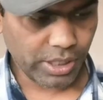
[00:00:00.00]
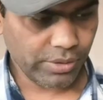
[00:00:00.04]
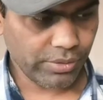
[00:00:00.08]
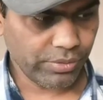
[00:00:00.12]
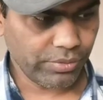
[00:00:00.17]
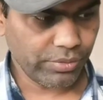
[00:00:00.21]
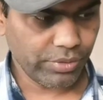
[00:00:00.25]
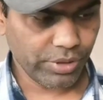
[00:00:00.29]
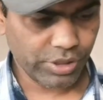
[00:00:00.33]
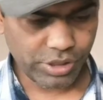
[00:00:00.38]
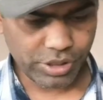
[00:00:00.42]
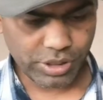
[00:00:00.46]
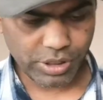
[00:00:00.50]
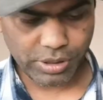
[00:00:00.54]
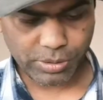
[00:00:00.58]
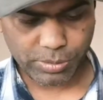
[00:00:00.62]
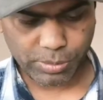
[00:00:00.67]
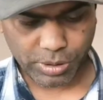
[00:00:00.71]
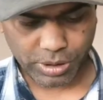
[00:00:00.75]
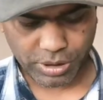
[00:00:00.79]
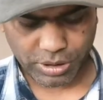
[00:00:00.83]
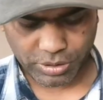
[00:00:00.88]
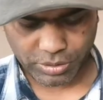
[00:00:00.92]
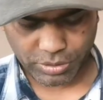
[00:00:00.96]
and we see
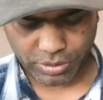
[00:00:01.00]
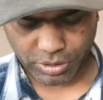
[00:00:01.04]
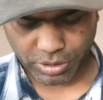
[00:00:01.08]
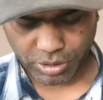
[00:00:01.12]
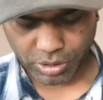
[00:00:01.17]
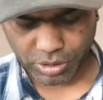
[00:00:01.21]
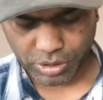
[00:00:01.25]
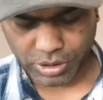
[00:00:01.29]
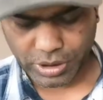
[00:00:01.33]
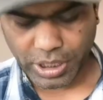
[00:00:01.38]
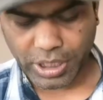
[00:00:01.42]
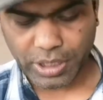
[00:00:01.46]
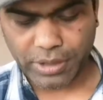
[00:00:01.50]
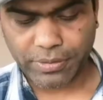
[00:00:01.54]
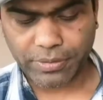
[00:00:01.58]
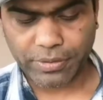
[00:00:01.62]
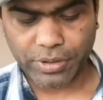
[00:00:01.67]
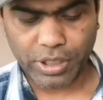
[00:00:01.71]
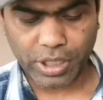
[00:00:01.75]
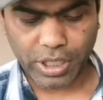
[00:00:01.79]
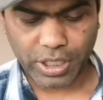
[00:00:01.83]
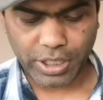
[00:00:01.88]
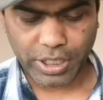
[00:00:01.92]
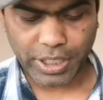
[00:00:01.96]
what content
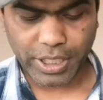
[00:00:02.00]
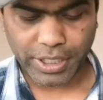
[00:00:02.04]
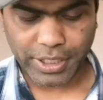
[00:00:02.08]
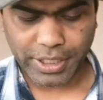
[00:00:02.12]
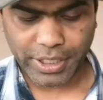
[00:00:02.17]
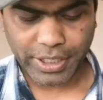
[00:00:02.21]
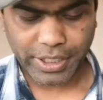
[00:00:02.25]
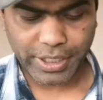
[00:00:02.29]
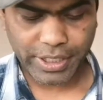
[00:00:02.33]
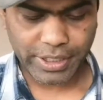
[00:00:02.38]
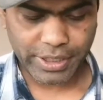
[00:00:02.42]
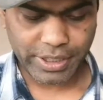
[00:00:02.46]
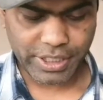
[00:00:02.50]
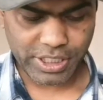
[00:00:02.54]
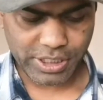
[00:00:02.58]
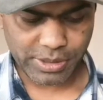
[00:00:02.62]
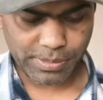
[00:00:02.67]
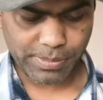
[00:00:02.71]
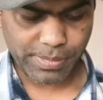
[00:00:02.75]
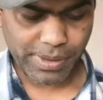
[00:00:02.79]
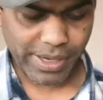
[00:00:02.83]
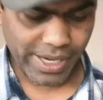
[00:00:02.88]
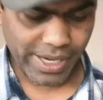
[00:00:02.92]
we are getting in this